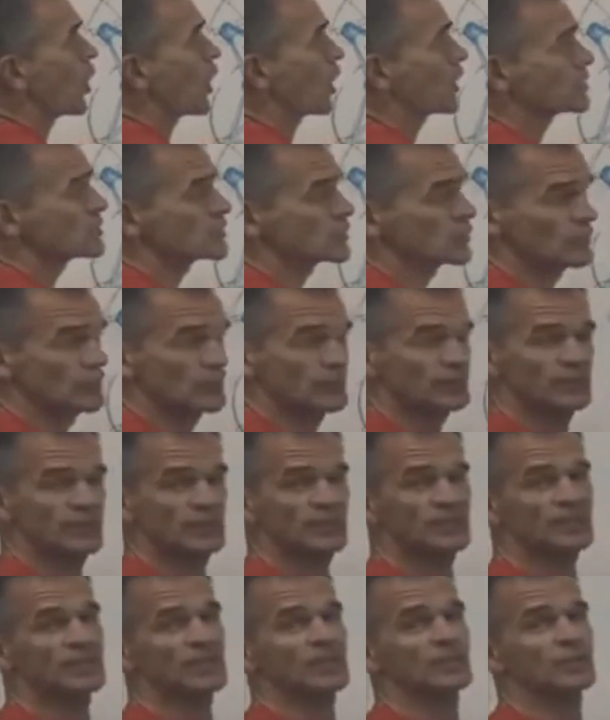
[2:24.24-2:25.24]
pause, or the
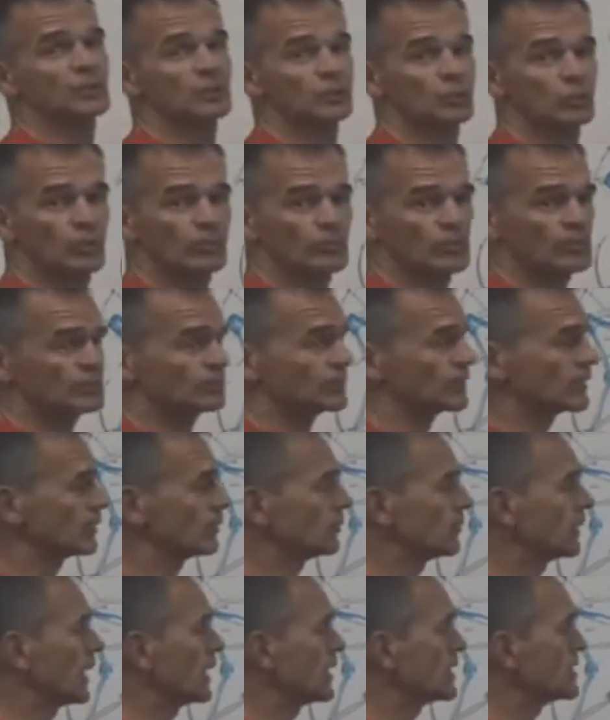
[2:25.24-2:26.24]
Kikuyu women
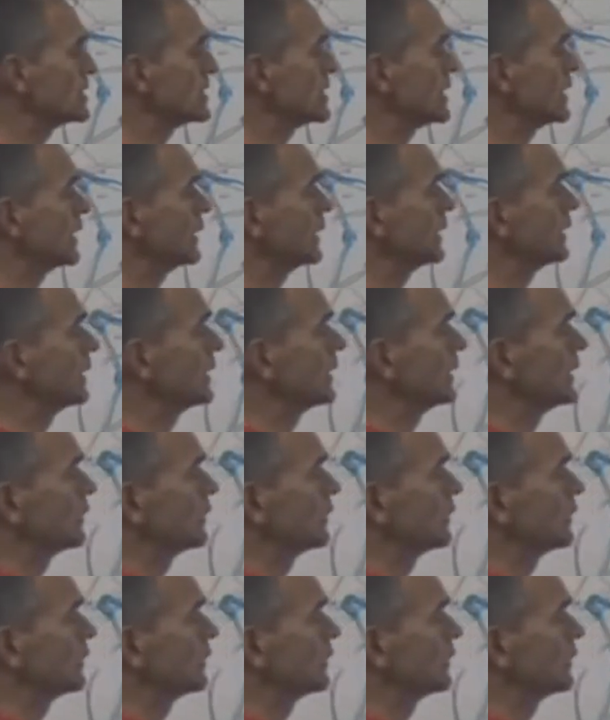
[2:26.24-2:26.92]
minimize it,